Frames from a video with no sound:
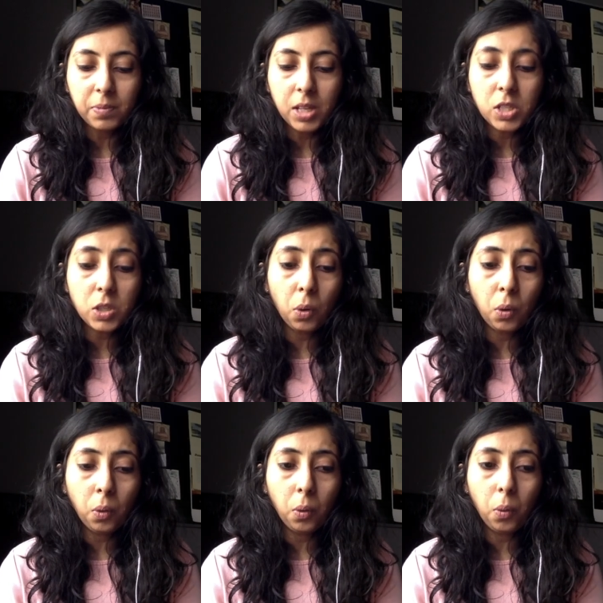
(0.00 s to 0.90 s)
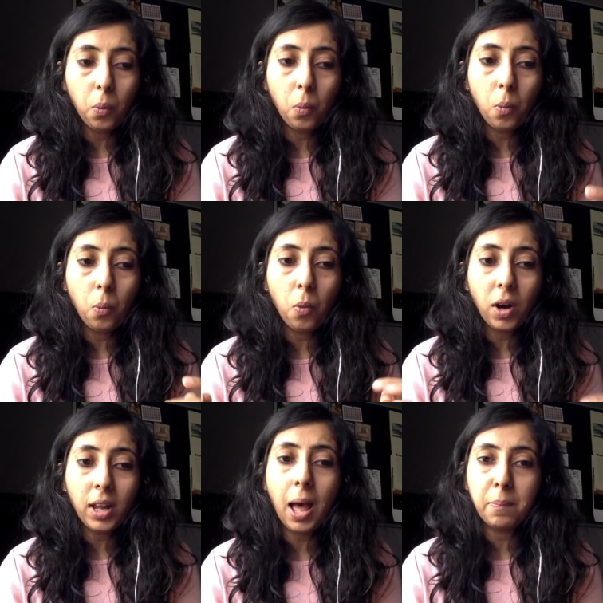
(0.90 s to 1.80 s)
So
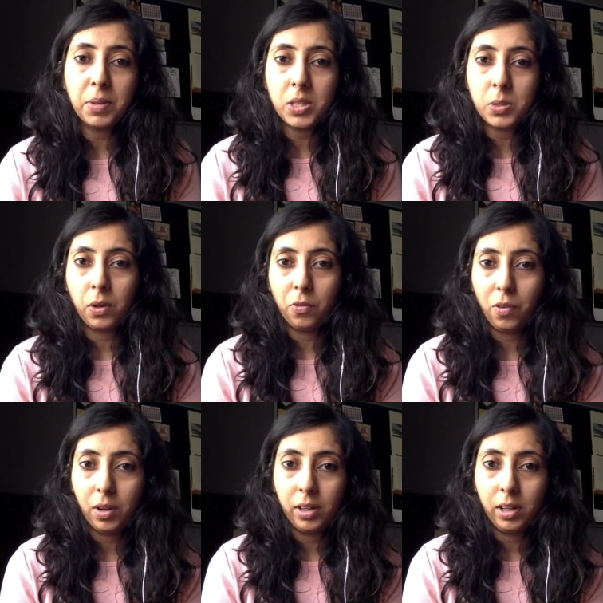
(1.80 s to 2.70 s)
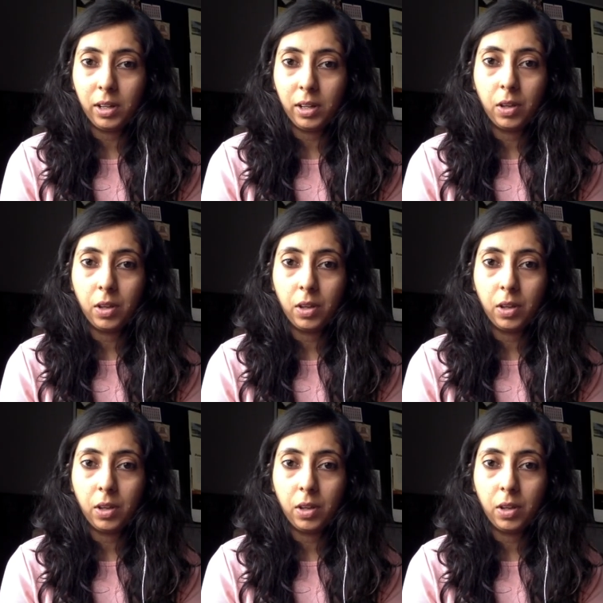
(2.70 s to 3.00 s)
what happens when you fall in love?